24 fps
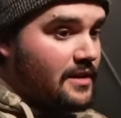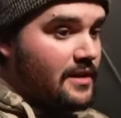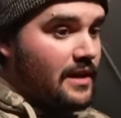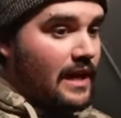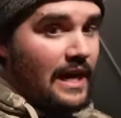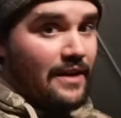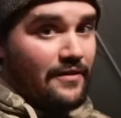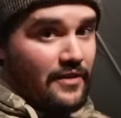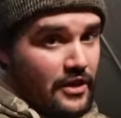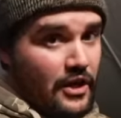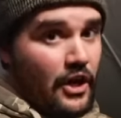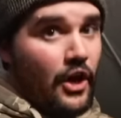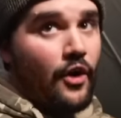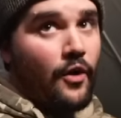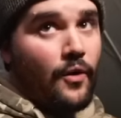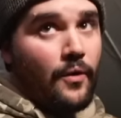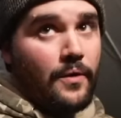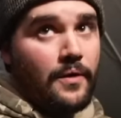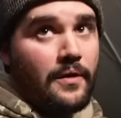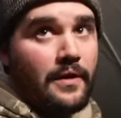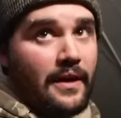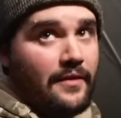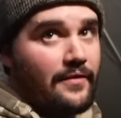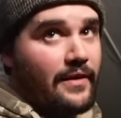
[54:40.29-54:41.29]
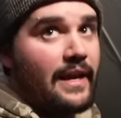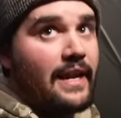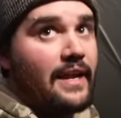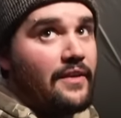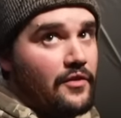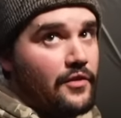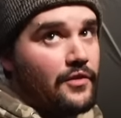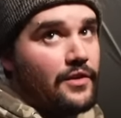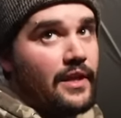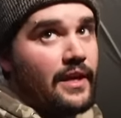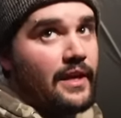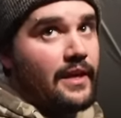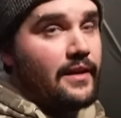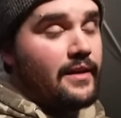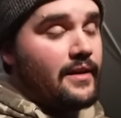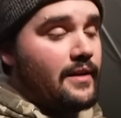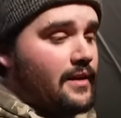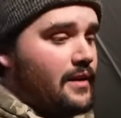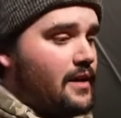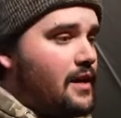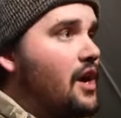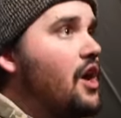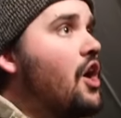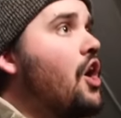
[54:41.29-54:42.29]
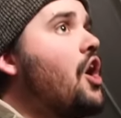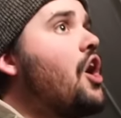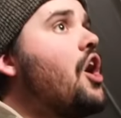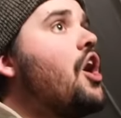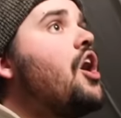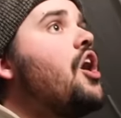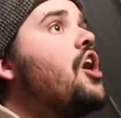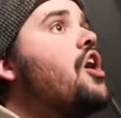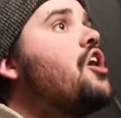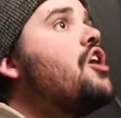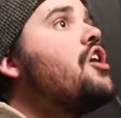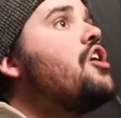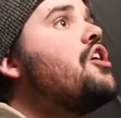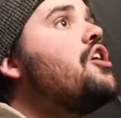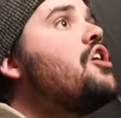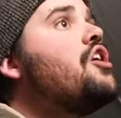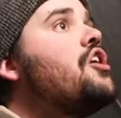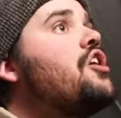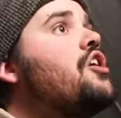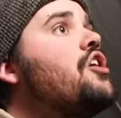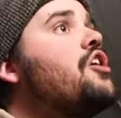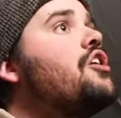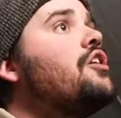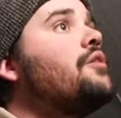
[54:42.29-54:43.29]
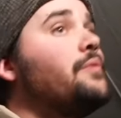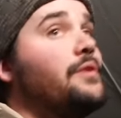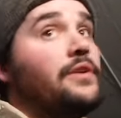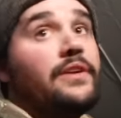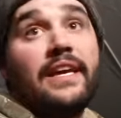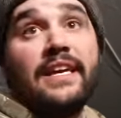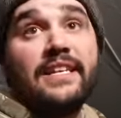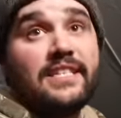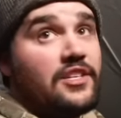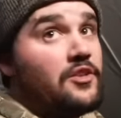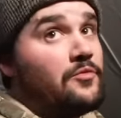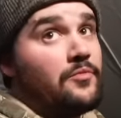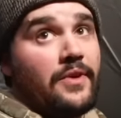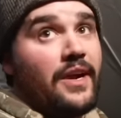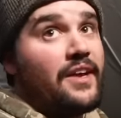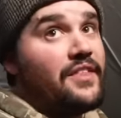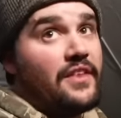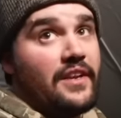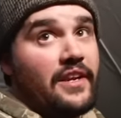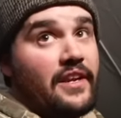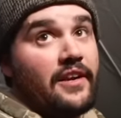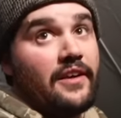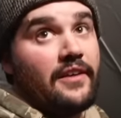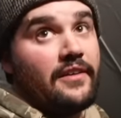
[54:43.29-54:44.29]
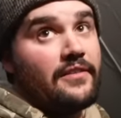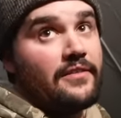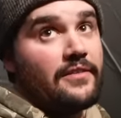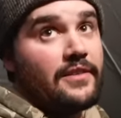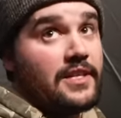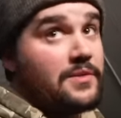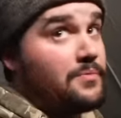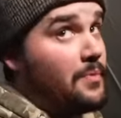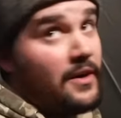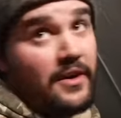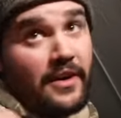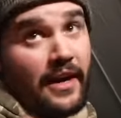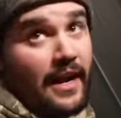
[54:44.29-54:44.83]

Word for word: I have a coat. I've got everything. Mm -hmm. You can't see your breath in here. No. It's better